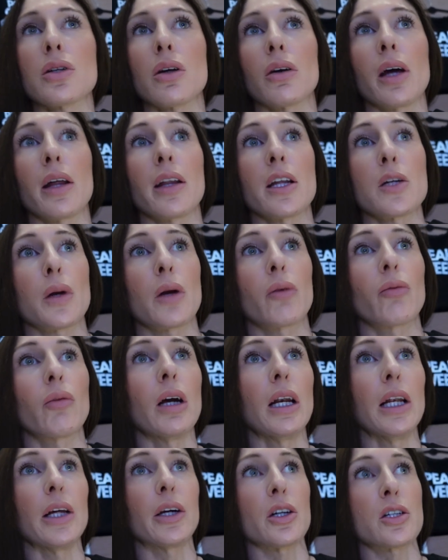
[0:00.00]
So there's been
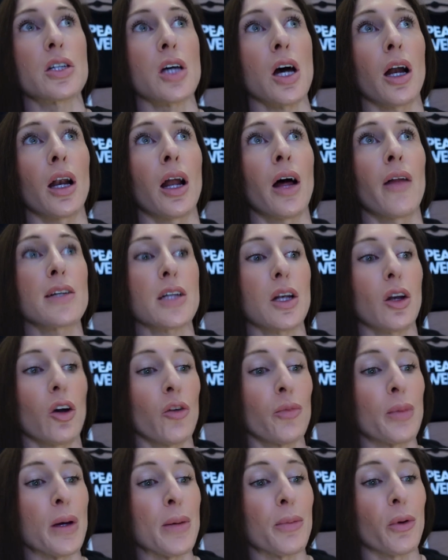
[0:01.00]
a really good turnout. There's a
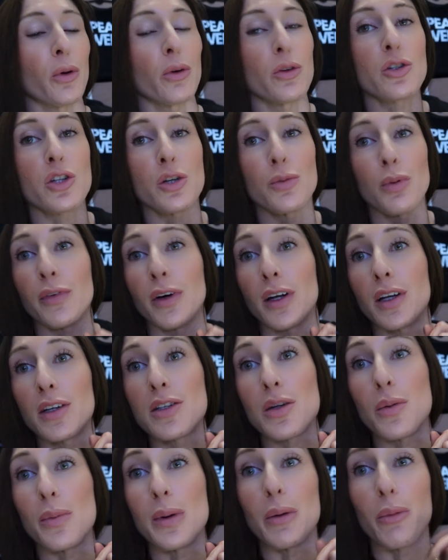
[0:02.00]
lot of people. Super fun
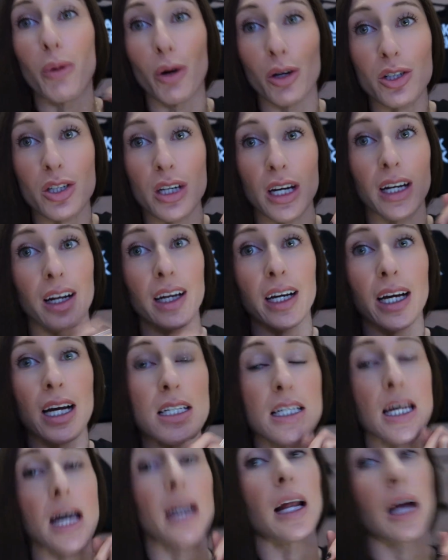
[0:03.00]
to be watching, like
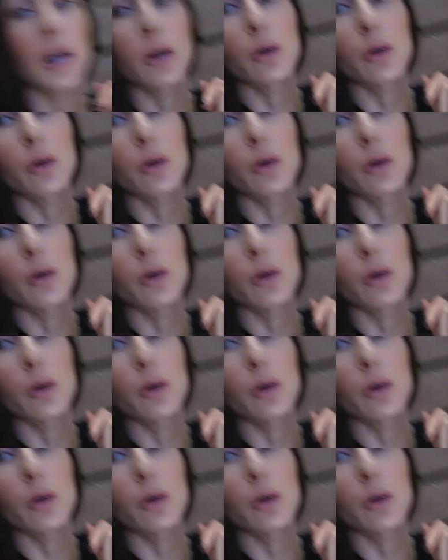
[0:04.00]
I said.